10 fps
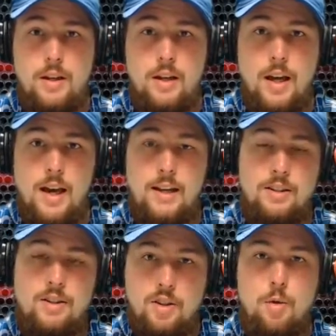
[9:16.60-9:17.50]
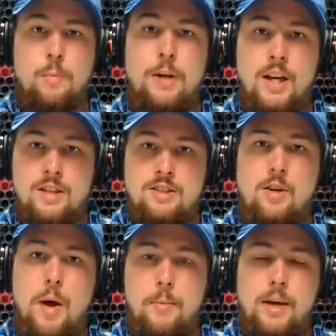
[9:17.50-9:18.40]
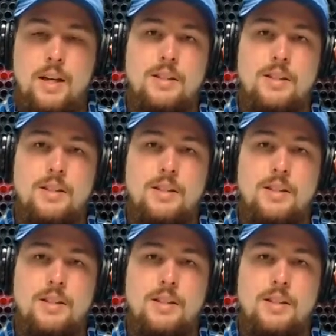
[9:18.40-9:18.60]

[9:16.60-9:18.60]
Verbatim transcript: and it's so big and so epic.